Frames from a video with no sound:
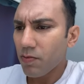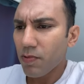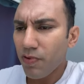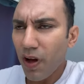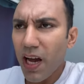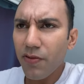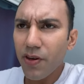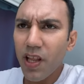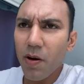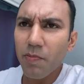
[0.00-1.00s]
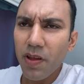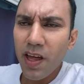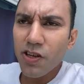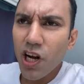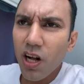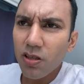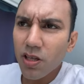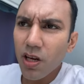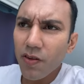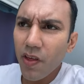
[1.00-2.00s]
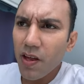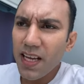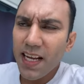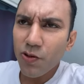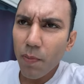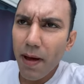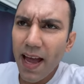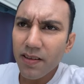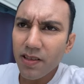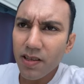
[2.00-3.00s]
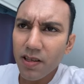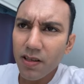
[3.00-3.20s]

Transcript: fine for them in their childhood. Their needs were met.